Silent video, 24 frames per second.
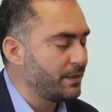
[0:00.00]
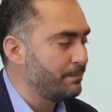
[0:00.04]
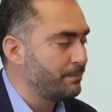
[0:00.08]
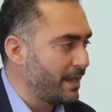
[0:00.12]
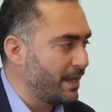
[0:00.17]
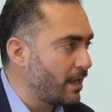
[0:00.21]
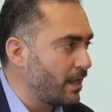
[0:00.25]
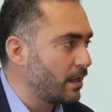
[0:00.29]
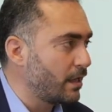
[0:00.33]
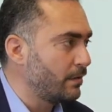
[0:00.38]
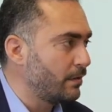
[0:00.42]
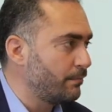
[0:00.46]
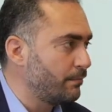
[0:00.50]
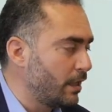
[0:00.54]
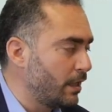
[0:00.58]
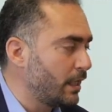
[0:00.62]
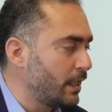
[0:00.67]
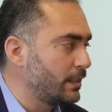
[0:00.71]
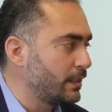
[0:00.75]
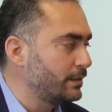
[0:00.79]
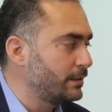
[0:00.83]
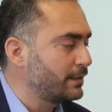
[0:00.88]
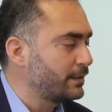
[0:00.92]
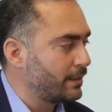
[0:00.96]

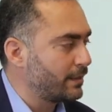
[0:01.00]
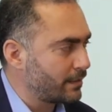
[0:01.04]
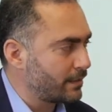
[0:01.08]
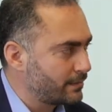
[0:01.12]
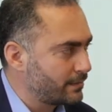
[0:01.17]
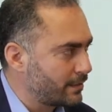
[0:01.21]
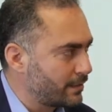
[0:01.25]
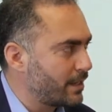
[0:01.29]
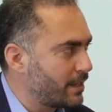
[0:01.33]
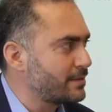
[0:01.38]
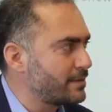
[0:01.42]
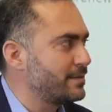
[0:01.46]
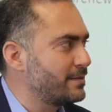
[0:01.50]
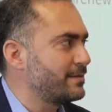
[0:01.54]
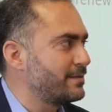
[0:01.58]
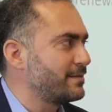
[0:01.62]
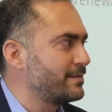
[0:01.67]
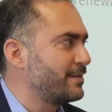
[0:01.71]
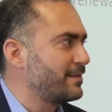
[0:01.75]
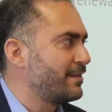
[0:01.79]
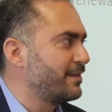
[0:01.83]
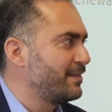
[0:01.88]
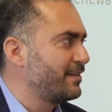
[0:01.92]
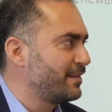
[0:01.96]
mind
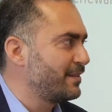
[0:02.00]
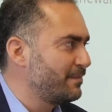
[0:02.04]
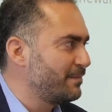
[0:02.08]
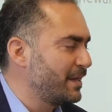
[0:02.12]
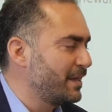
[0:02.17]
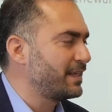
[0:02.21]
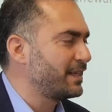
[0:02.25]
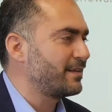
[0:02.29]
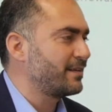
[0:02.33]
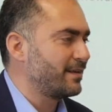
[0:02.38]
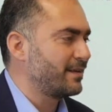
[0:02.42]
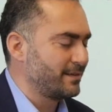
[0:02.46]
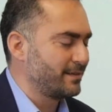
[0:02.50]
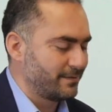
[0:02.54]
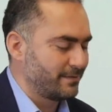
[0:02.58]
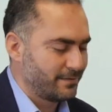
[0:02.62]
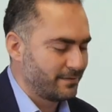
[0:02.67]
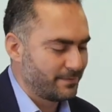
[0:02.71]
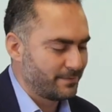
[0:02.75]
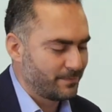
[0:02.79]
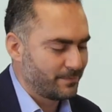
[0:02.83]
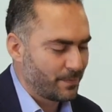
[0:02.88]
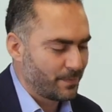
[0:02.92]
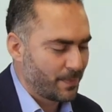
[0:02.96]
characterizes the
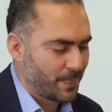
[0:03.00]
mankind